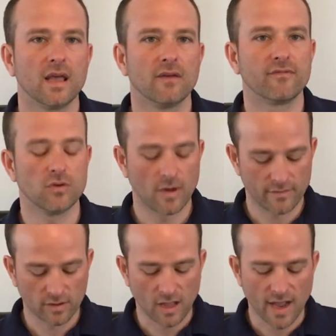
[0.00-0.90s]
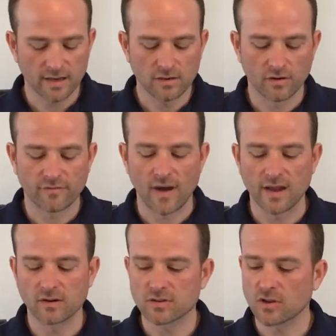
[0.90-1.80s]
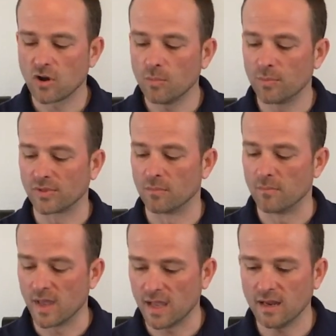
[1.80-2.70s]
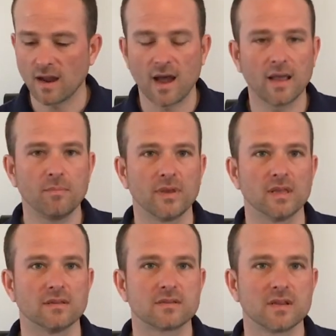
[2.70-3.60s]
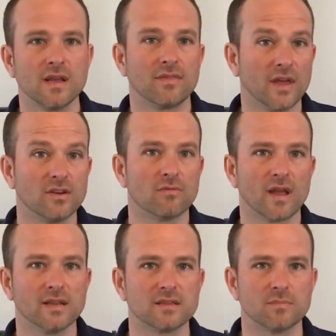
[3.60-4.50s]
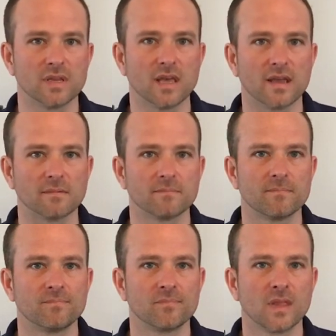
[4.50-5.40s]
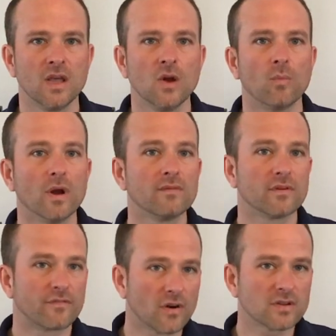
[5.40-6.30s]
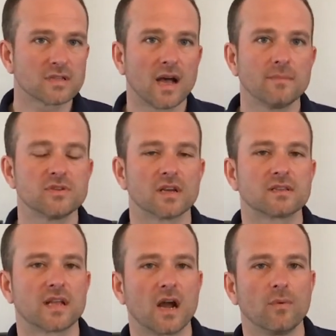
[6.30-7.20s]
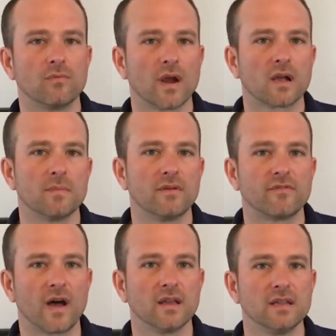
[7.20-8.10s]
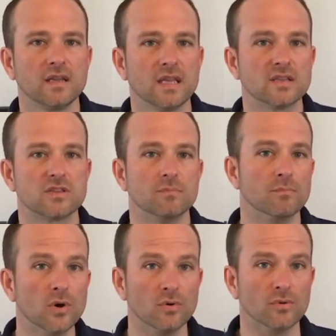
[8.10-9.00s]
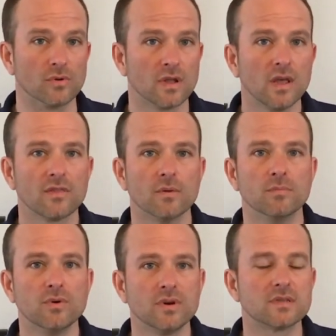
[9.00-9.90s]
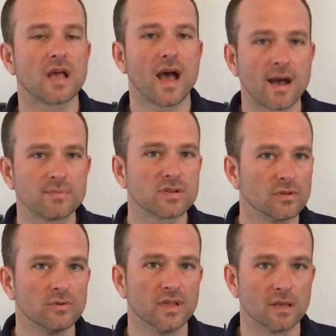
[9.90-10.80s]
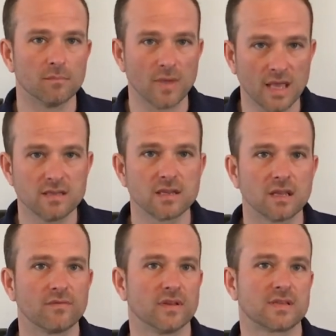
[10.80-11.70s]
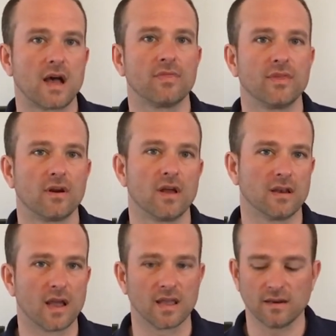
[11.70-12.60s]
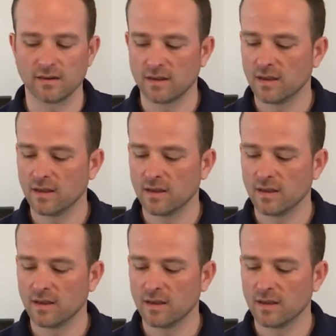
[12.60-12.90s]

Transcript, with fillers: If you have aligned your finder scope with the main eyepiece, then you're ready to begin. One of the first objects that I would recommend finding is the moon. The moon is absolutely amazing if it's out there at night.